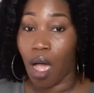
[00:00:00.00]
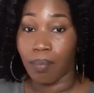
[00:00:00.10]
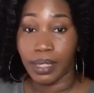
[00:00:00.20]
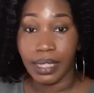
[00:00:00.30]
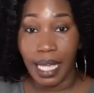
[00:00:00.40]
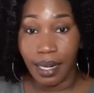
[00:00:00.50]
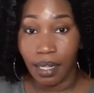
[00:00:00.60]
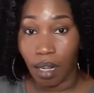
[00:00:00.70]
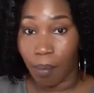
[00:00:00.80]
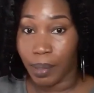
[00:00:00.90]
set
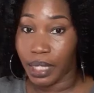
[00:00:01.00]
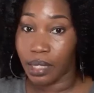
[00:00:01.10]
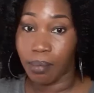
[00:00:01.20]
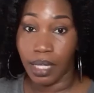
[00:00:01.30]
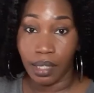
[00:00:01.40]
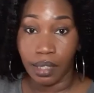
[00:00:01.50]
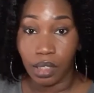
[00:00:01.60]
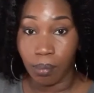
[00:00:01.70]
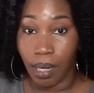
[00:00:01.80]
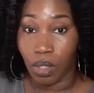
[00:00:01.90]
it up, email it
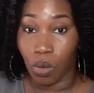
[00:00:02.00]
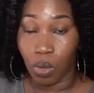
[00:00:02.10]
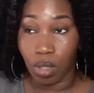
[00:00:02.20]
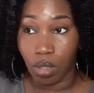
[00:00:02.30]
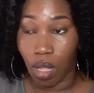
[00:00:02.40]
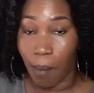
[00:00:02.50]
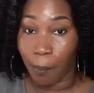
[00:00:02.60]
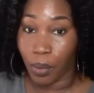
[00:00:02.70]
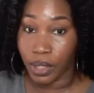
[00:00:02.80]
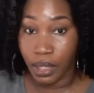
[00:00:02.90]
to my
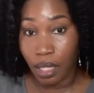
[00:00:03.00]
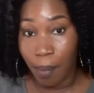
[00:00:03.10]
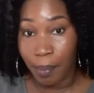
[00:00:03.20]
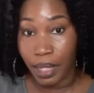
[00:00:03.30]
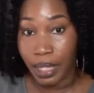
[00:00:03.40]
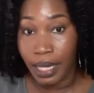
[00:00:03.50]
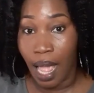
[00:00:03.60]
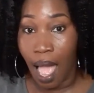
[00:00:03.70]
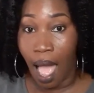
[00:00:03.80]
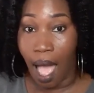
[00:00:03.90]
local printing company,
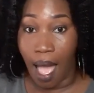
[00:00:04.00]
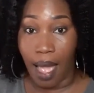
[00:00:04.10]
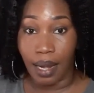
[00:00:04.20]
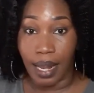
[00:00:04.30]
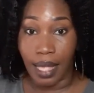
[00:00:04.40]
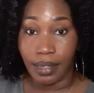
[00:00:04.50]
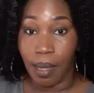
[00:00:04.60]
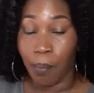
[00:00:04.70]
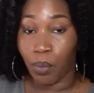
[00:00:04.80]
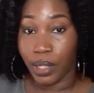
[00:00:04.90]
and let
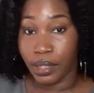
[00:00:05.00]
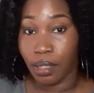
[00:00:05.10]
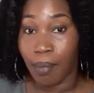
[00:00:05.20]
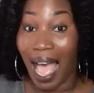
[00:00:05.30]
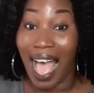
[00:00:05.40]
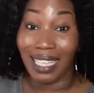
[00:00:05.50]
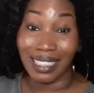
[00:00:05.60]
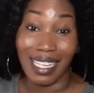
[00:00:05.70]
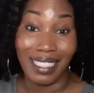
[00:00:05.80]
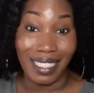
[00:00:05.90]
them print them
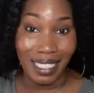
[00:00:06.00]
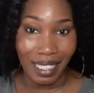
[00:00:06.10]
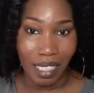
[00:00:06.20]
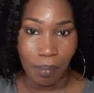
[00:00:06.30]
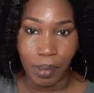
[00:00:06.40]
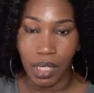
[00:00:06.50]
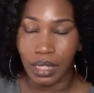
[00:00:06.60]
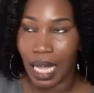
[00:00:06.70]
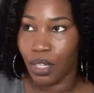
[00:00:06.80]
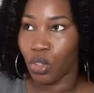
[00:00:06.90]
as I needed it.
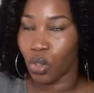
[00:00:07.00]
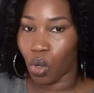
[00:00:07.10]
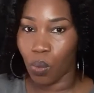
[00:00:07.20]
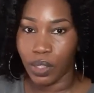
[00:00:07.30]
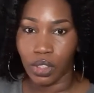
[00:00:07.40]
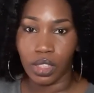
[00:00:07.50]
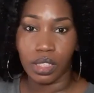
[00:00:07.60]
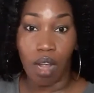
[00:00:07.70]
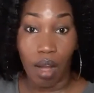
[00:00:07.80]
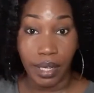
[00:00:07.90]
Because I know when you're
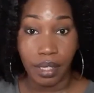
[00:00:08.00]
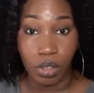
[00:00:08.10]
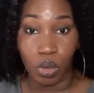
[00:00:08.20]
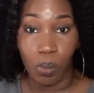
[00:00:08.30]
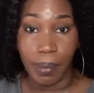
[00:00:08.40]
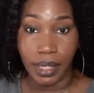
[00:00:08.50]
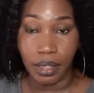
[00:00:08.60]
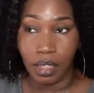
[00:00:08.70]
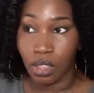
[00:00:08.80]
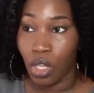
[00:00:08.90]
starting a new
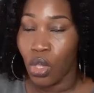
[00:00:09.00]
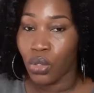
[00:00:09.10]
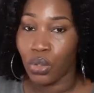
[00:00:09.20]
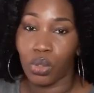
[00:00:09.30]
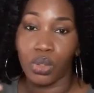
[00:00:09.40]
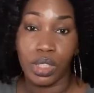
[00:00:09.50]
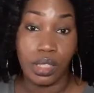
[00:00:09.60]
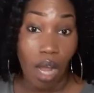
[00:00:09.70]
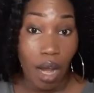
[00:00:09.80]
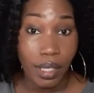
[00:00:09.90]
business, you're
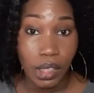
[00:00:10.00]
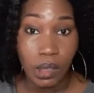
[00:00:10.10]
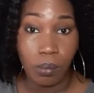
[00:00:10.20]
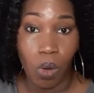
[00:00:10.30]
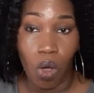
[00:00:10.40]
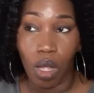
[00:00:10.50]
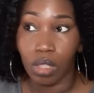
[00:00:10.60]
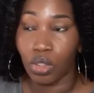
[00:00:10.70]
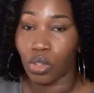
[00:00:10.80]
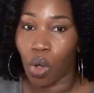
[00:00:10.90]
starting
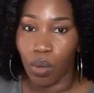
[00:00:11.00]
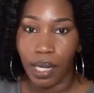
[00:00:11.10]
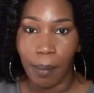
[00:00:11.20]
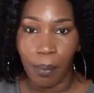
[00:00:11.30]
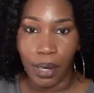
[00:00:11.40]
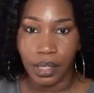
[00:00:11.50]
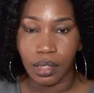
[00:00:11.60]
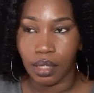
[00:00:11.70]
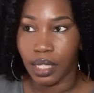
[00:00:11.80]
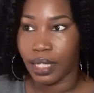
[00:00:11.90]
small. Don't get
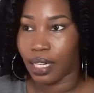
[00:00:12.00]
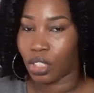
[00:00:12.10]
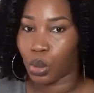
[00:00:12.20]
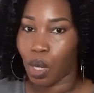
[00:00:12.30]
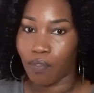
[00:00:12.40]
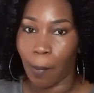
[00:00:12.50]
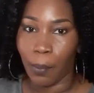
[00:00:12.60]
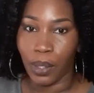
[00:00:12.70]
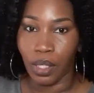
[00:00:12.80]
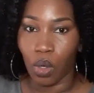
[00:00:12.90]
pressure thinking that you have to
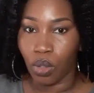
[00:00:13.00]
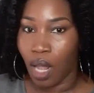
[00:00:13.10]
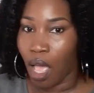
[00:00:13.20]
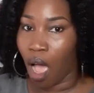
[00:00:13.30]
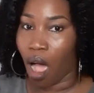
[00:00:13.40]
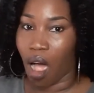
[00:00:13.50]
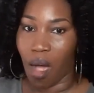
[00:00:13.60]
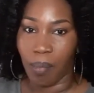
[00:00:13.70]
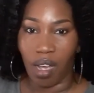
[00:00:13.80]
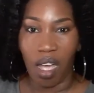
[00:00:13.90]
print out
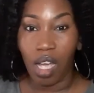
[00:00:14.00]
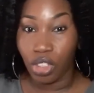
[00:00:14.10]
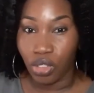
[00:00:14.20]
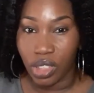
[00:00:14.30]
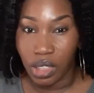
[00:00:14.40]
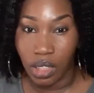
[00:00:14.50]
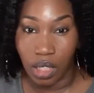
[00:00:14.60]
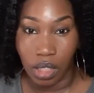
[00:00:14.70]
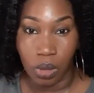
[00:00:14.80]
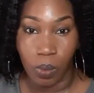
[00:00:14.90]
100
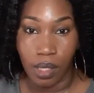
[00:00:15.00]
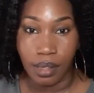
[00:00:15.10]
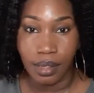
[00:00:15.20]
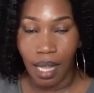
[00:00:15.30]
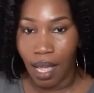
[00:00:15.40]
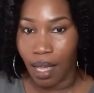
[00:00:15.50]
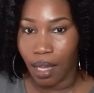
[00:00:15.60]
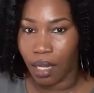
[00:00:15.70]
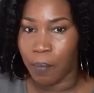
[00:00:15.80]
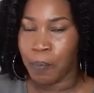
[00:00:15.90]
stickers one
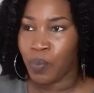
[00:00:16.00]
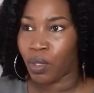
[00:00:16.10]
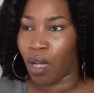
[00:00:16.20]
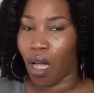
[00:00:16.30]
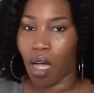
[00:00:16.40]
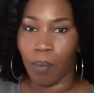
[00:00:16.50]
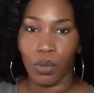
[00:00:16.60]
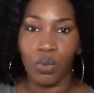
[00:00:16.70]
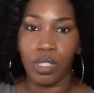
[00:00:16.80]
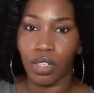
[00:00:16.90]
time.
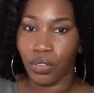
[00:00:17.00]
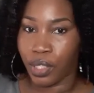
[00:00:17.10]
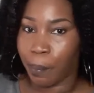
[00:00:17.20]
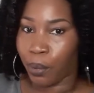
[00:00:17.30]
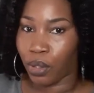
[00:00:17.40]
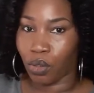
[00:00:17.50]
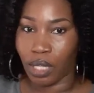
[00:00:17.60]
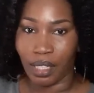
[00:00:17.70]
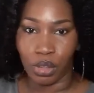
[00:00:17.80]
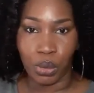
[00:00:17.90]
You literally could print out
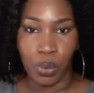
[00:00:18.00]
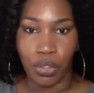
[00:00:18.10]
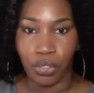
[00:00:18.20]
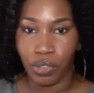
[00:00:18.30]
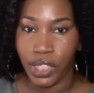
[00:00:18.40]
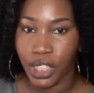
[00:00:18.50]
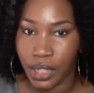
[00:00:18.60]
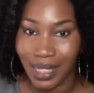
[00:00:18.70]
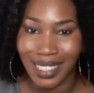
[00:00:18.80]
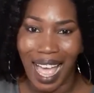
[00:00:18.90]
like 2 or 3
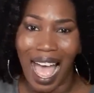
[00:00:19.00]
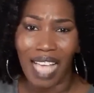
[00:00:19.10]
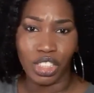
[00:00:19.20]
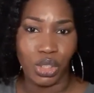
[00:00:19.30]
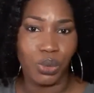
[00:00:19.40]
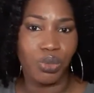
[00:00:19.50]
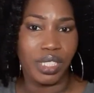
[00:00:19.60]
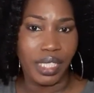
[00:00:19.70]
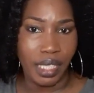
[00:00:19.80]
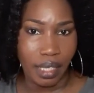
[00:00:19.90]
sheets as you
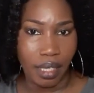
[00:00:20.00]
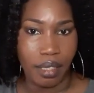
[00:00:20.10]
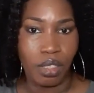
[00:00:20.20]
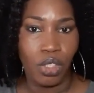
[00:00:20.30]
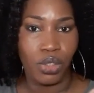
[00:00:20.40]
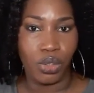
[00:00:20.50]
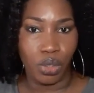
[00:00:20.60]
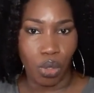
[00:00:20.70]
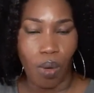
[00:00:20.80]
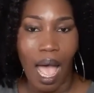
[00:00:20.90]
need it.
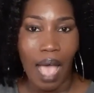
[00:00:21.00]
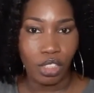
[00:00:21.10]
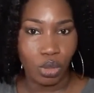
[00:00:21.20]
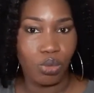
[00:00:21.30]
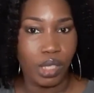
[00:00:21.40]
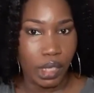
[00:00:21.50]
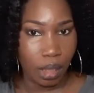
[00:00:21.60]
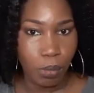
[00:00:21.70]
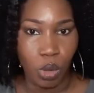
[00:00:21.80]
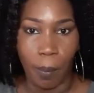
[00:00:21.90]
As you need
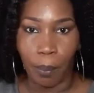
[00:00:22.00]
them, you could